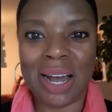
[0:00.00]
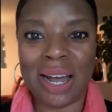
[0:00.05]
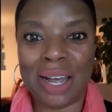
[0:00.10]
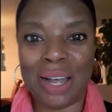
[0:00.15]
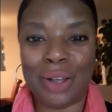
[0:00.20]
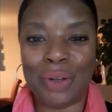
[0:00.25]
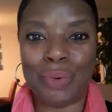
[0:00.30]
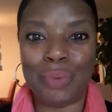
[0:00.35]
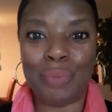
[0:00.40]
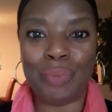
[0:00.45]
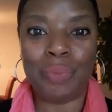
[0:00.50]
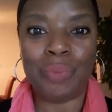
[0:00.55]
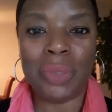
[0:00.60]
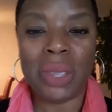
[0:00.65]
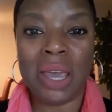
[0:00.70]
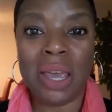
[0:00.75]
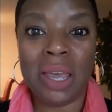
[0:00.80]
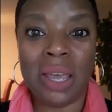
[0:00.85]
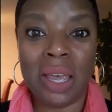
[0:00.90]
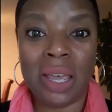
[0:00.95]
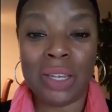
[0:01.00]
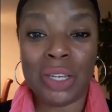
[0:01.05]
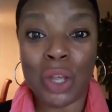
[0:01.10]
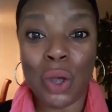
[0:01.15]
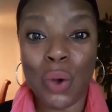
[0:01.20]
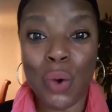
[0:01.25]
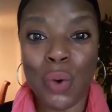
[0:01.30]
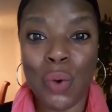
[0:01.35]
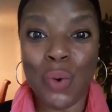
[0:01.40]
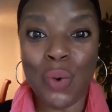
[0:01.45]
Um,
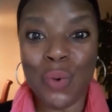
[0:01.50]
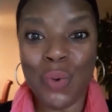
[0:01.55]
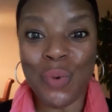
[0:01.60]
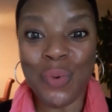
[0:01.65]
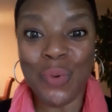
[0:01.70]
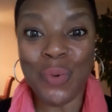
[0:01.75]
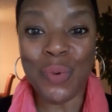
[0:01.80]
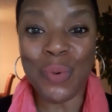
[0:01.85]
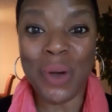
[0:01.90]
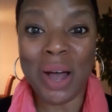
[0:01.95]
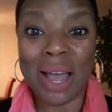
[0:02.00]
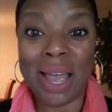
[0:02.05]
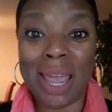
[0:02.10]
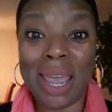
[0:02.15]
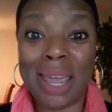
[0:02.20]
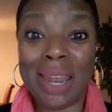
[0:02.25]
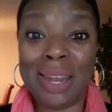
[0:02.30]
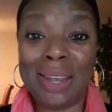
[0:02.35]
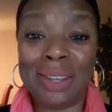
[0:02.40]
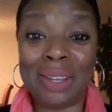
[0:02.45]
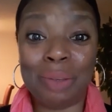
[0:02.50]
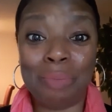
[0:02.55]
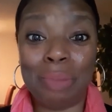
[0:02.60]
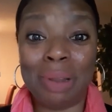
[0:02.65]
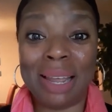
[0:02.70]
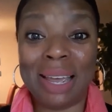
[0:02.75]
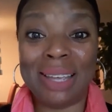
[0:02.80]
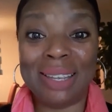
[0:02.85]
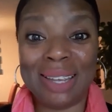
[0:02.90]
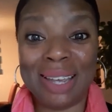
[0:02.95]
so it is a
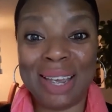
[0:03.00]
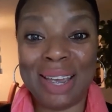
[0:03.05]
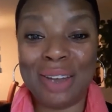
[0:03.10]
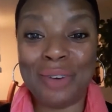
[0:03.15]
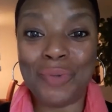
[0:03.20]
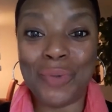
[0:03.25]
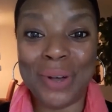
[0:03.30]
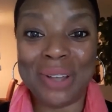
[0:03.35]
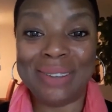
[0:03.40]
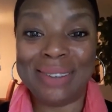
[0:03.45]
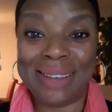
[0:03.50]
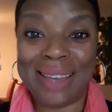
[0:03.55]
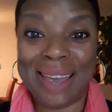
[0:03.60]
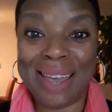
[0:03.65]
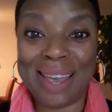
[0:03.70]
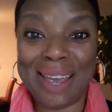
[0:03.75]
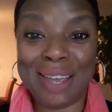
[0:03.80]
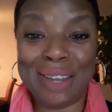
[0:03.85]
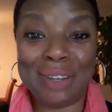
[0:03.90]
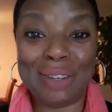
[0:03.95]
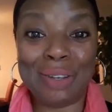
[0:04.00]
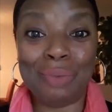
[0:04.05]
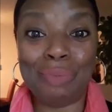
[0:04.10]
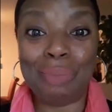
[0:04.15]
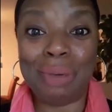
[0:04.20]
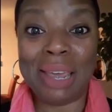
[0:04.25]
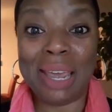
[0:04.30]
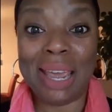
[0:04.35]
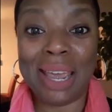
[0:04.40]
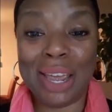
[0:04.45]
blessing once again to
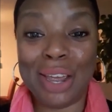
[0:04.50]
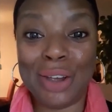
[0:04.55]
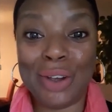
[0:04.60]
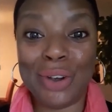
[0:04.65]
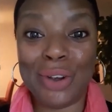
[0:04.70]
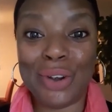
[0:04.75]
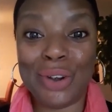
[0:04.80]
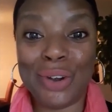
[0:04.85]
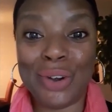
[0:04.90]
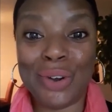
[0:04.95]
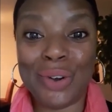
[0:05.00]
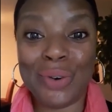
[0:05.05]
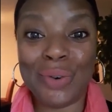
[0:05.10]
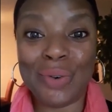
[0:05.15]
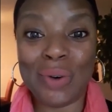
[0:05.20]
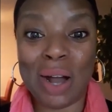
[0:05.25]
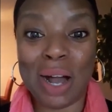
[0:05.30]
be here.